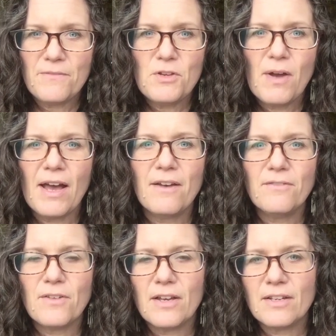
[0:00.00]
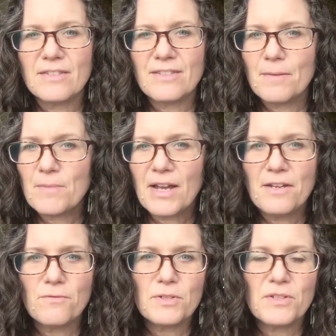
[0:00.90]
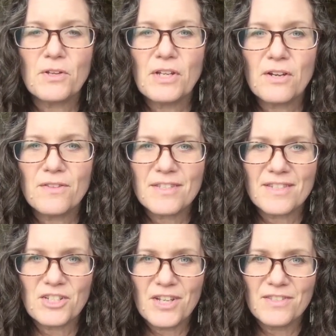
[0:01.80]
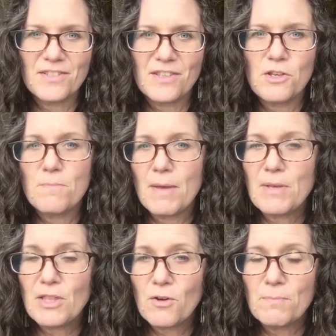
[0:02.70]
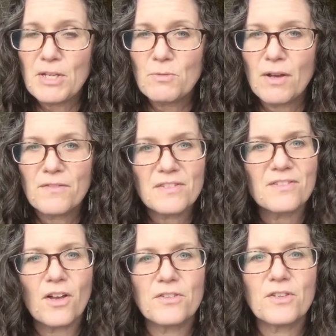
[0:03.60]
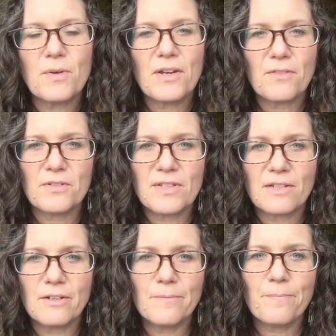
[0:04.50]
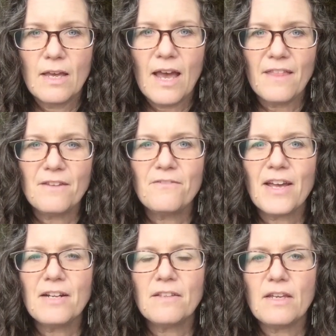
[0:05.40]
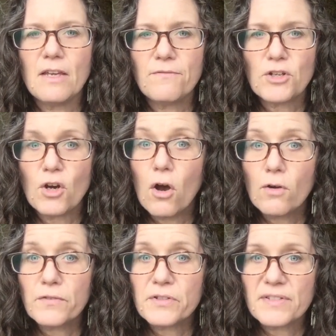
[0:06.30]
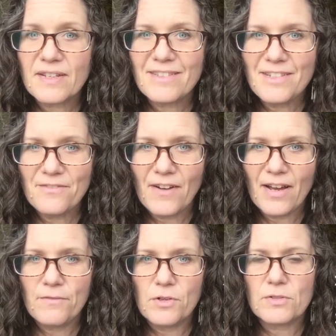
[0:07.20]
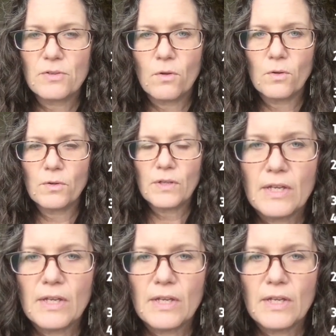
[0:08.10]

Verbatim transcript: you have some kind of result here that suggests that you may be low in B12, this is also another signal. And then finally, if you're over 65 years old,